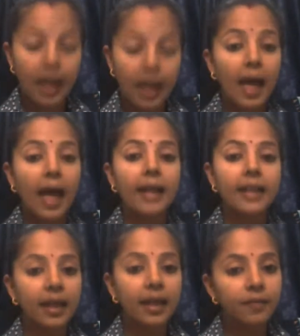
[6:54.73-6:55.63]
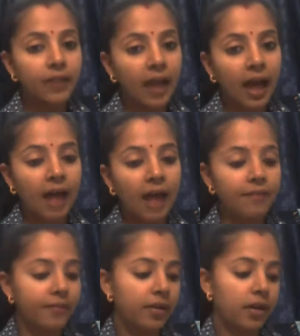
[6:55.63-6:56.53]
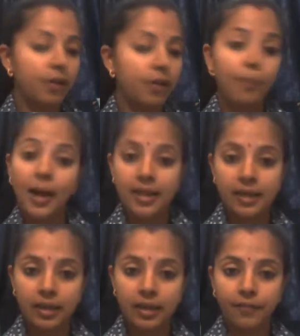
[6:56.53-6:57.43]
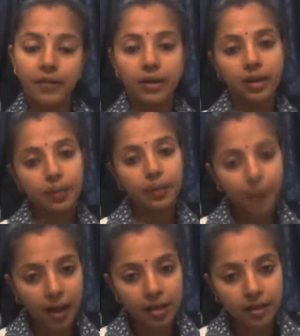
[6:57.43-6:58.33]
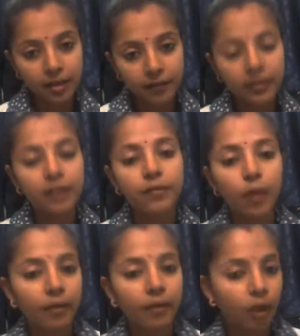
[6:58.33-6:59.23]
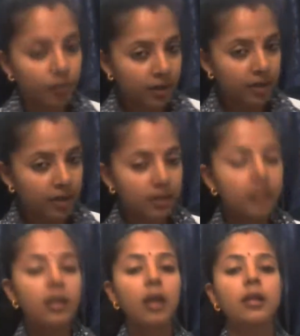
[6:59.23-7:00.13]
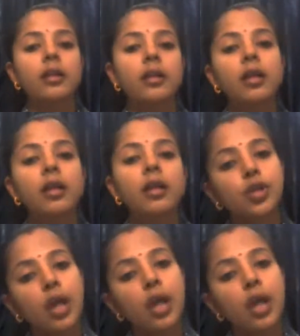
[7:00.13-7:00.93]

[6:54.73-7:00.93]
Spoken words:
And then we have past indefinite. In past indefinite, you have already learned the things which has